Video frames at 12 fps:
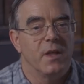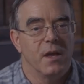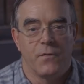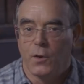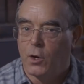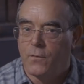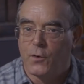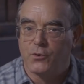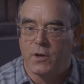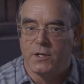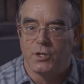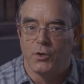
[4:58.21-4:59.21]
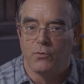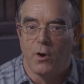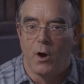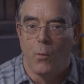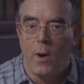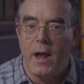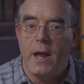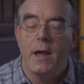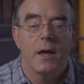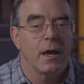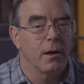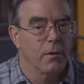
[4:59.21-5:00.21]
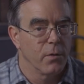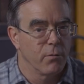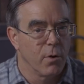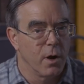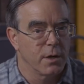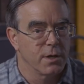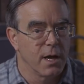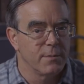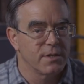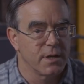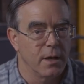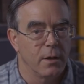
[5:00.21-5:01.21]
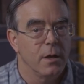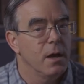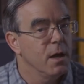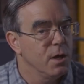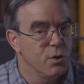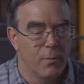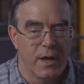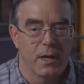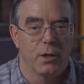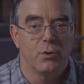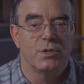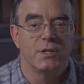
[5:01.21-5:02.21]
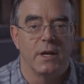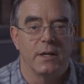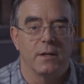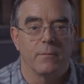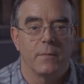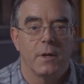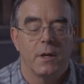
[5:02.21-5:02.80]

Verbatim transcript: if you look for trends in the wrong way and on the wrong time scale, you may hallucinate them.